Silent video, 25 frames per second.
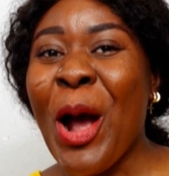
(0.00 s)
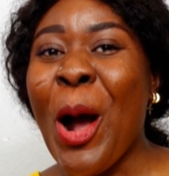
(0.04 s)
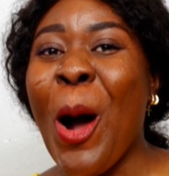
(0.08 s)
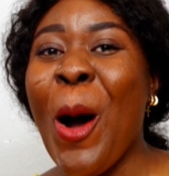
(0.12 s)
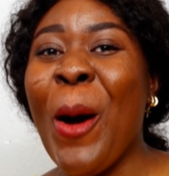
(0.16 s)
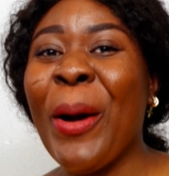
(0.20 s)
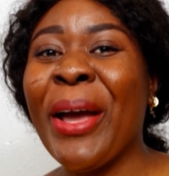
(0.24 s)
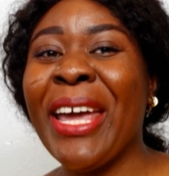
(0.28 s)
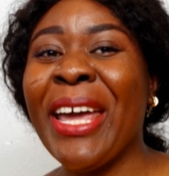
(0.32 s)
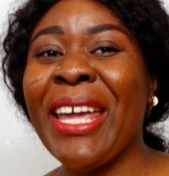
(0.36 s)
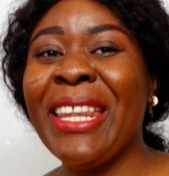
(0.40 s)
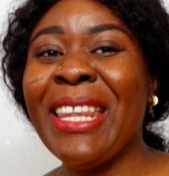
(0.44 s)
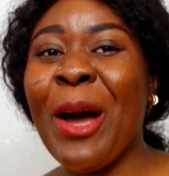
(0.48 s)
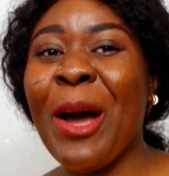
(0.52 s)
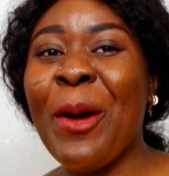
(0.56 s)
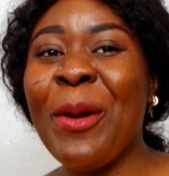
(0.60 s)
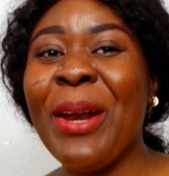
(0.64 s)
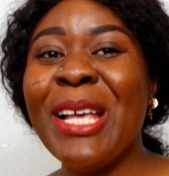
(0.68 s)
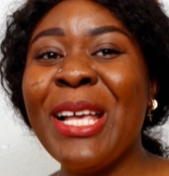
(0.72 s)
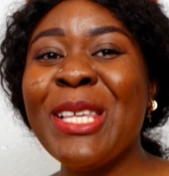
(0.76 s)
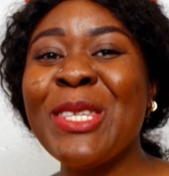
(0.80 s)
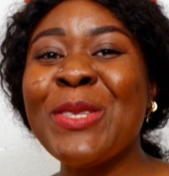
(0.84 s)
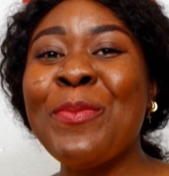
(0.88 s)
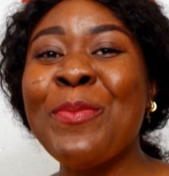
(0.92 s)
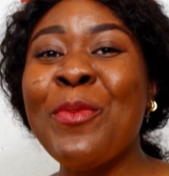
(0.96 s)
Okay, now
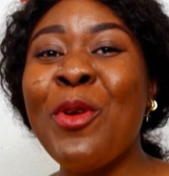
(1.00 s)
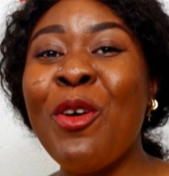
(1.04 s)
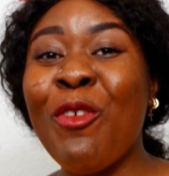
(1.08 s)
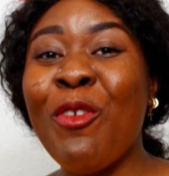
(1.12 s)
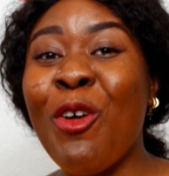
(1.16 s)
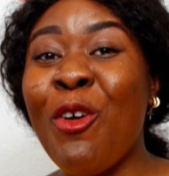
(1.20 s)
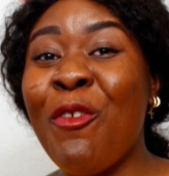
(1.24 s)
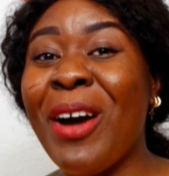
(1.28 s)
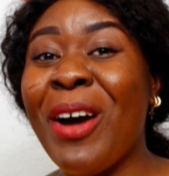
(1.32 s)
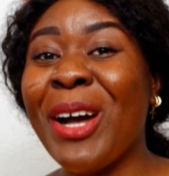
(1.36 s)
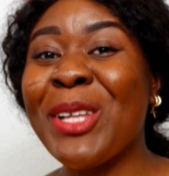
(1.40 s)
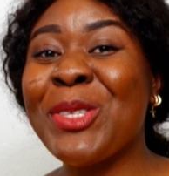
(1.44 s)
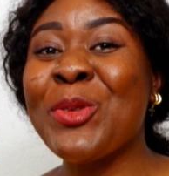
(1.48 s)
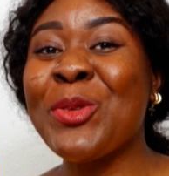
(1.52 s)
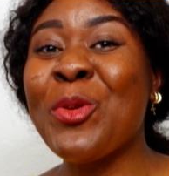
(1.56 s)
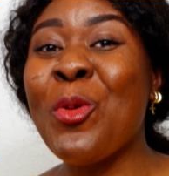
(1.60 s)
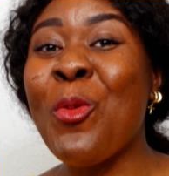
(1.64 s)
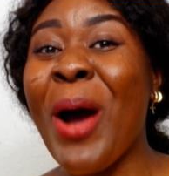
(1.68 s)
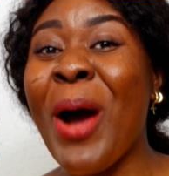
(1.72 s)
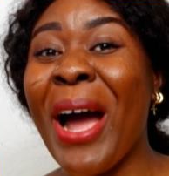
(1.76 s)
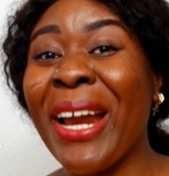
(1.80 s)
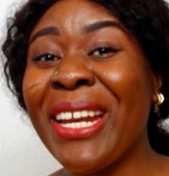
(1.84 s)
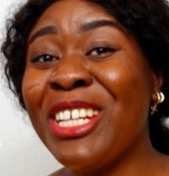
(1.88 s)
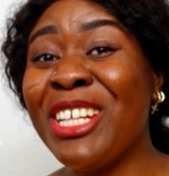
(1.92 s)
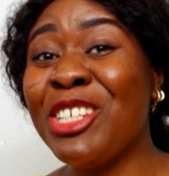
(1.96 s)
let's move over to
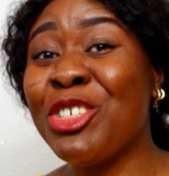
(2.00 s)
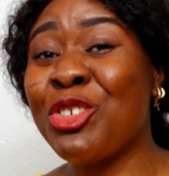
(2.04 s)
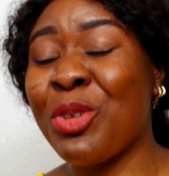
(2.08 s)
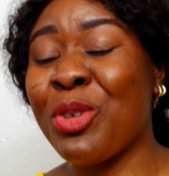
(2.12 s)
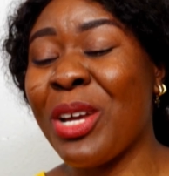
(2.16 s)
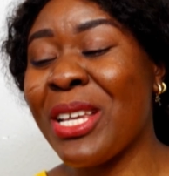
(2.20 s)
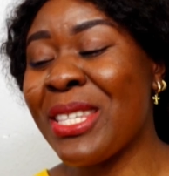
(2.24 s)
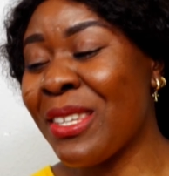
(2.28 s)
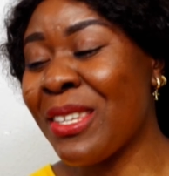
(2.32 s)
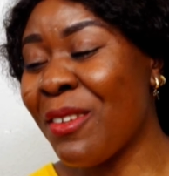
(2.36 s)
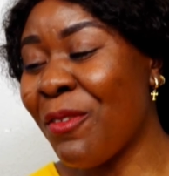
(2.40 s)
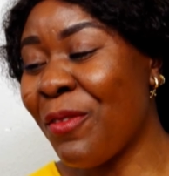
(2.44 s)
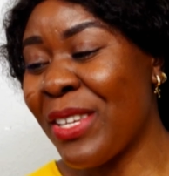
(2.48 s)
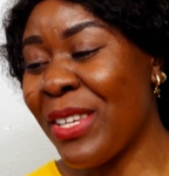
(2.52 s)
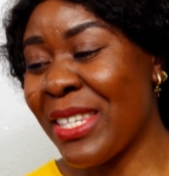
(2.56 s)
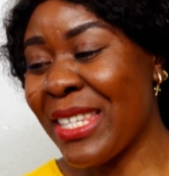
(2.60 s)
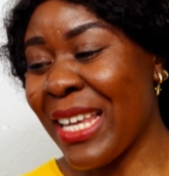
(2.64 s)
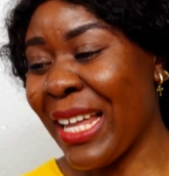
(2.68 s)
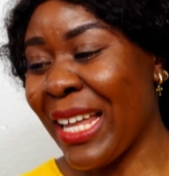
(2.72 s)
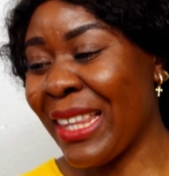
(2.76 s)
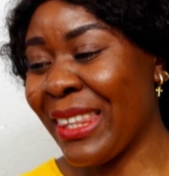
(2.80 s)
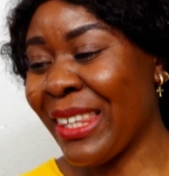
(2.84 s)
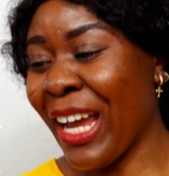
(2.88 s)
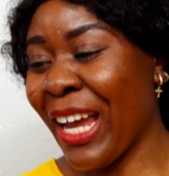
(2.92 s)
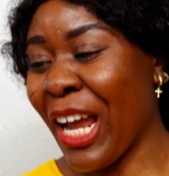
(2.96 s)
one interesting
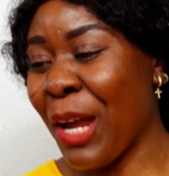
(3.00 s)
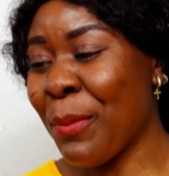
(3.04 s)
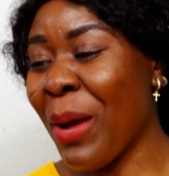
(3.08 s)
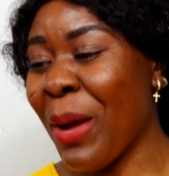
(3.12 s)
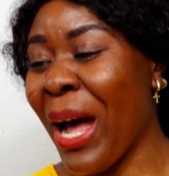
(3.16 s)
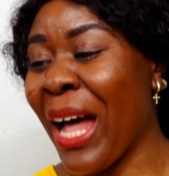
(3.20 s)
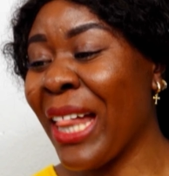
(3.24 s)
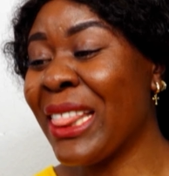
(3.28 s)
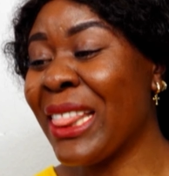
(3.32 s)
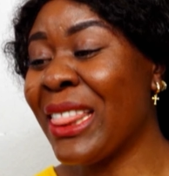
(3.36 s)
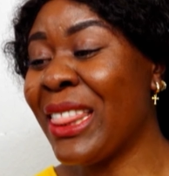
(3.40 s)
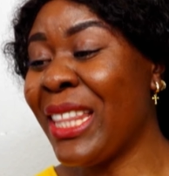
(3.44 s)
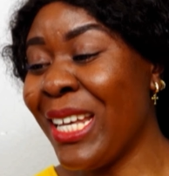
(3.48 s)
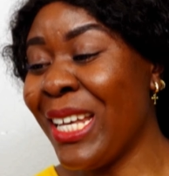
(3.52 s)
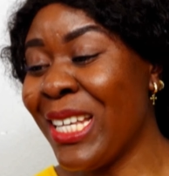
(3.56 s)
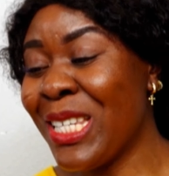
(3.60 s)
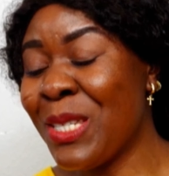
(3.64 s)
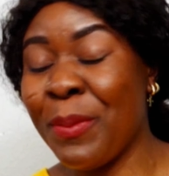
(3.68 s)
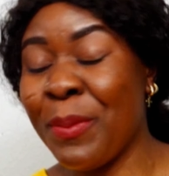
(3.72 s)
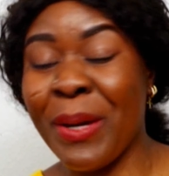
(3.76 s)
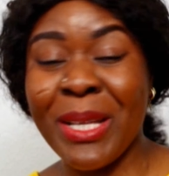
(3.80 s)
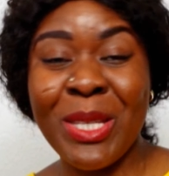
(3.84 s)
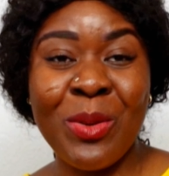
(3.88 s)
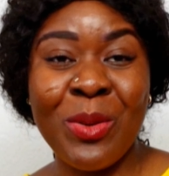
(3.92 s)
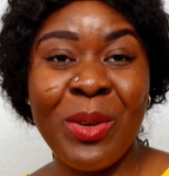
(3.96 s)
visa type, and this
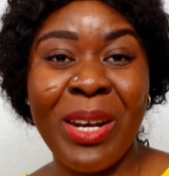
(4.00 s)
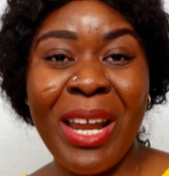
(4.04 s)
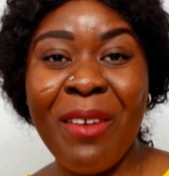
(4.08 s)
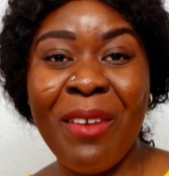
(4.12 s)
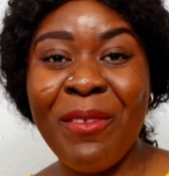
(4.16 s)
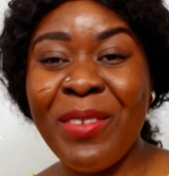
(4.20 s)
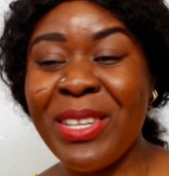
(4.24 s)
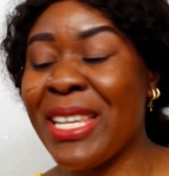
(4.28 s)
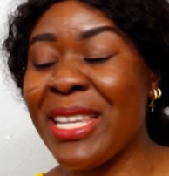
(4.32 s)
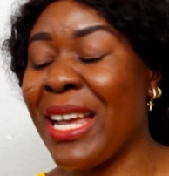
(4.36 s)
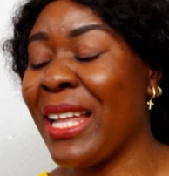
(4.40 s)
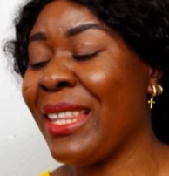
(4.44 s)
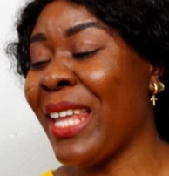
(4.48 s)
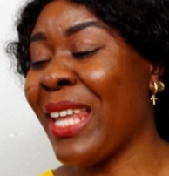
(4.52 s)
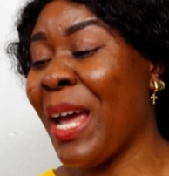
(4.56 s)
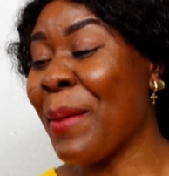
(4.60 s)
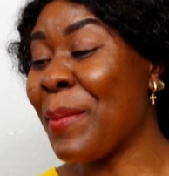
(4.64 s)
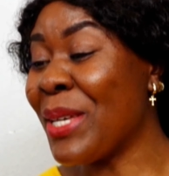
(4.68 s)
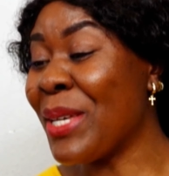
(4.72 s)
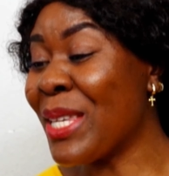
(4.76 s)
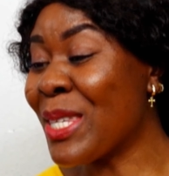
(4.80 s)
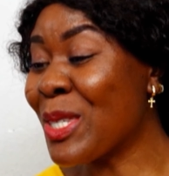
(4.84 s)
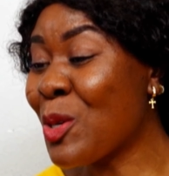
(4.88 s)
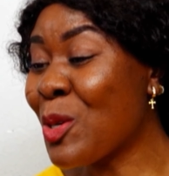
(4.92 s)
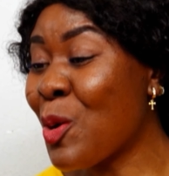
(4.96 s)
particular visa type
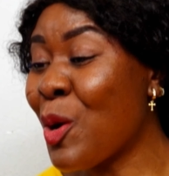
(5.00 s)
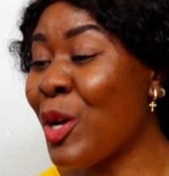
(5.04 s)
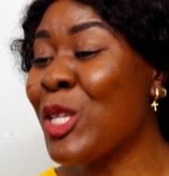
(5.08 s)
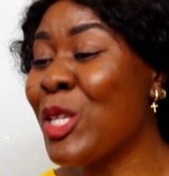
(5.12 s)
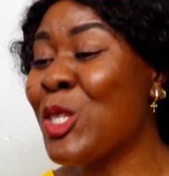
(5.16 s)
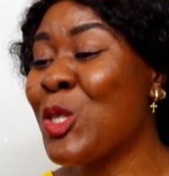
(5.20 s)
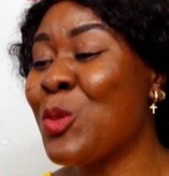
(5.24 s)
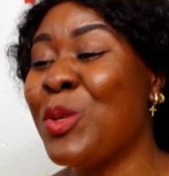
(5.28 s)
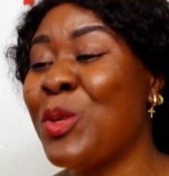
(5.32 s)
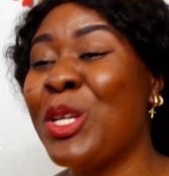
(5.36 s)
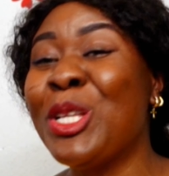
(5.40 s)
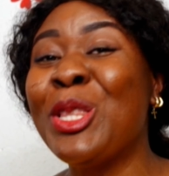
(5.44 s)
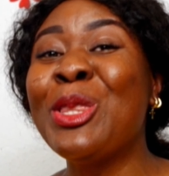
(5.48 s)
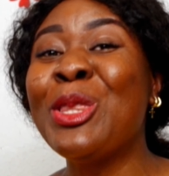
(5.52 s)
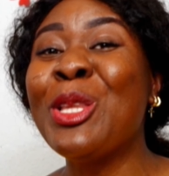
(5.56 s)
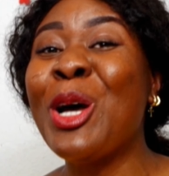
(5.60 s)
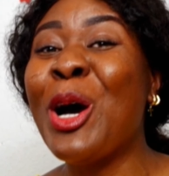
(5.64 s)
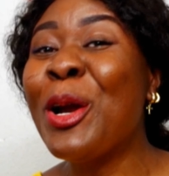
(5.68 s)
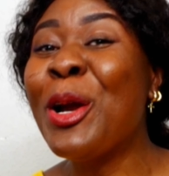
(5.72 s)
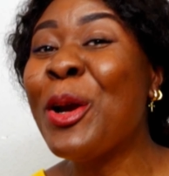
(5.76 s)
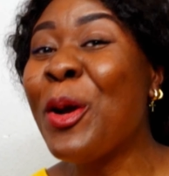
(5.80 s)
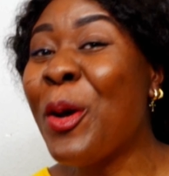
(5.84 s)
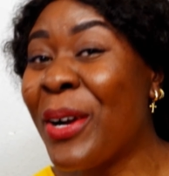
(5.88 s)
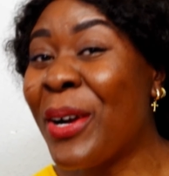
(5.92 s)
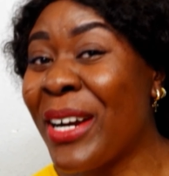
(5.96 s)
is going to be
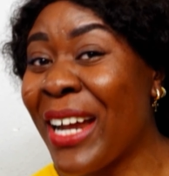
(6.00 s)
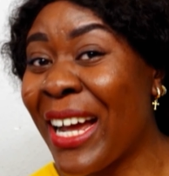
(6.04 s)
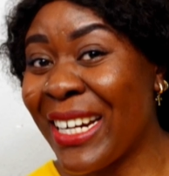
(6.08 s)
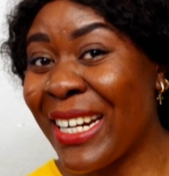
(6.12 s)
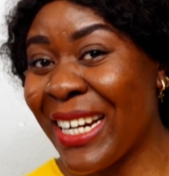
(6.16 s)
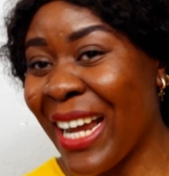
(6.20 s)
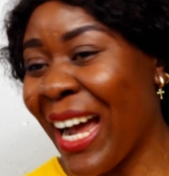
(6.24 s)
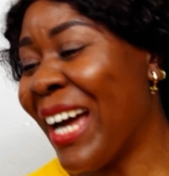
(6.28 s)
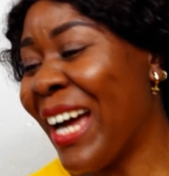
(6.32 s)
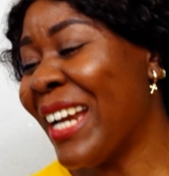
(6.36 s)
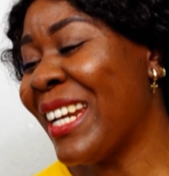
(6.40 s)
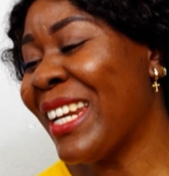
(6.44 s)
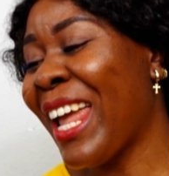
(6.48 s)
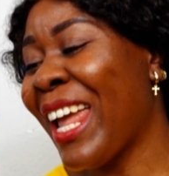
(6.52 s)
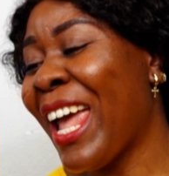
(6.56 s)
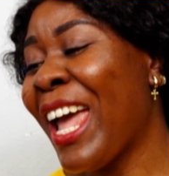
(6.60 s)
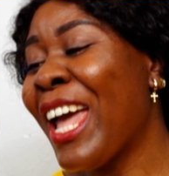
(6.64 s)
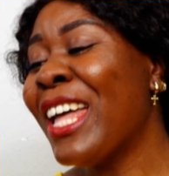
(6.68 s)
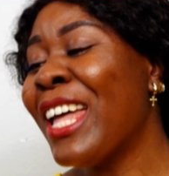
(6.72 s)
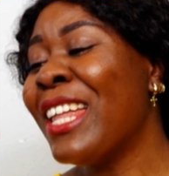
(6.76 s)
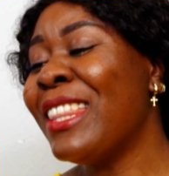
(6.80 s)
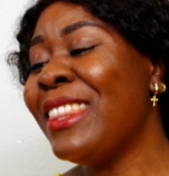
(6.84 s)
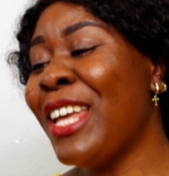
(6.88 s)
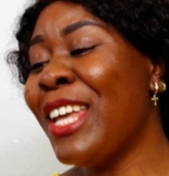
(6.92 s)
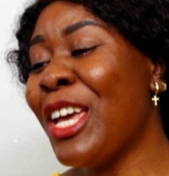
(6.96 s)
none other than
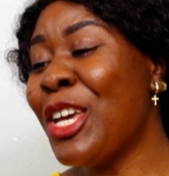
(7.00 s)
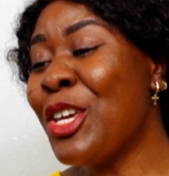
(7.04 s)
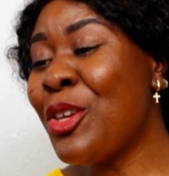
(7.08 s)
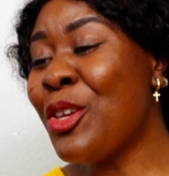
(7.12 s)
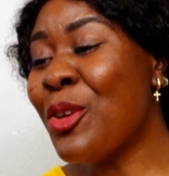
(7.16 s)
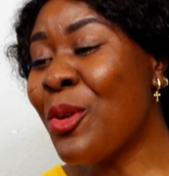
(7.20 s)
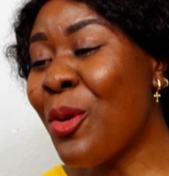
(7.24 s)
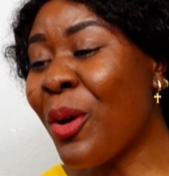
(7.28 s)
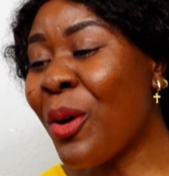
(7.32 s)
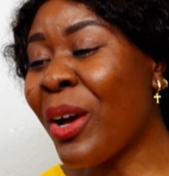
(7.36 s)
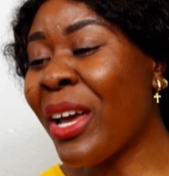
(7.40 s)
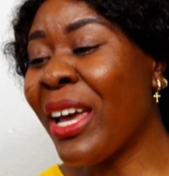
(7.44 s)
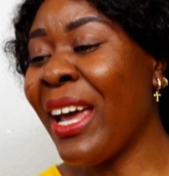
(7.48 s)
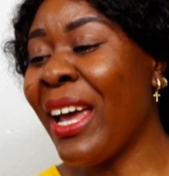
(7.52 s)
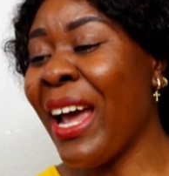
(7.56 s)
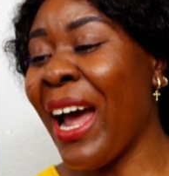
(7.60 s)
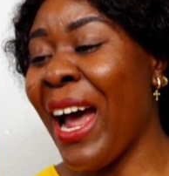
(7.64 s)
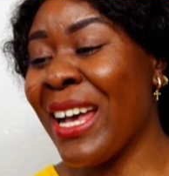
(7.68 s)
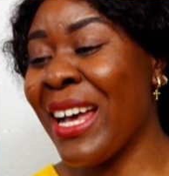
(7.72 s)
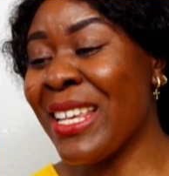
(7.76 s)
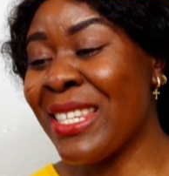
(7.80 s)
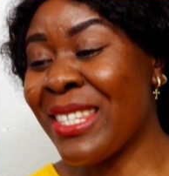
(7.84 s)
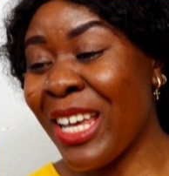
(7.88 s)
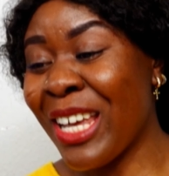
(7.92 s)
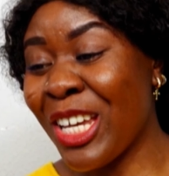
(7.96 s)
the UK
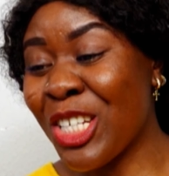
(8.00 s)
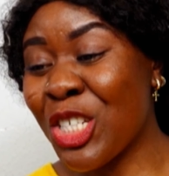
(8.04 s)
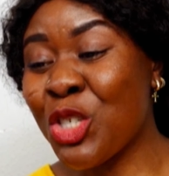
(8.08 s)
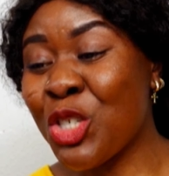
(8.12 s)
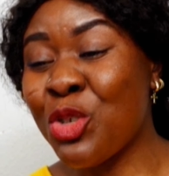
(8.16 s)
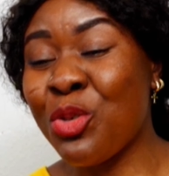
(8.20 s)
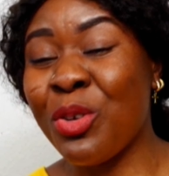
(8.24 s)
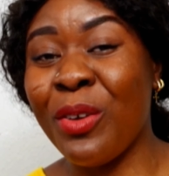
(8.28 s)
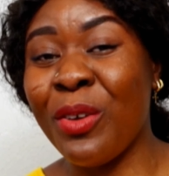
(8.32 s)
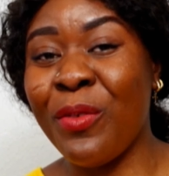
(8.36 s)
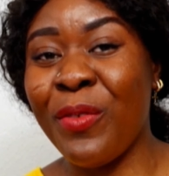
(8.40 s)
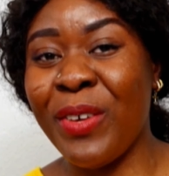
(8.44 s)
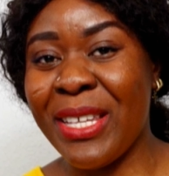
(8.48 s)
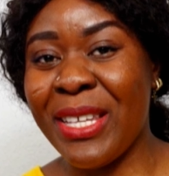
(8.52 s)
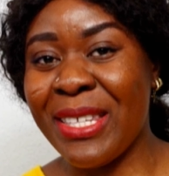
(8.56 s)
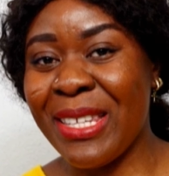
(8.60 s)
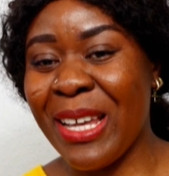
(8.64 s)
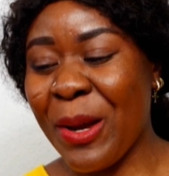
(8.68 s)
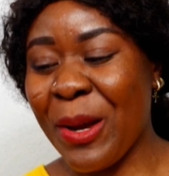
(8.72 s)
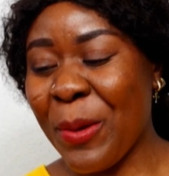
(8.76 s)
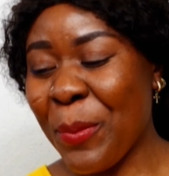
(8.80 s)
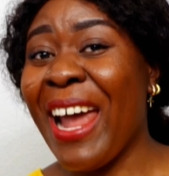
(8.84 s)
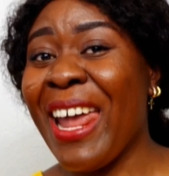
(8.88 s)
Ancestry Visa.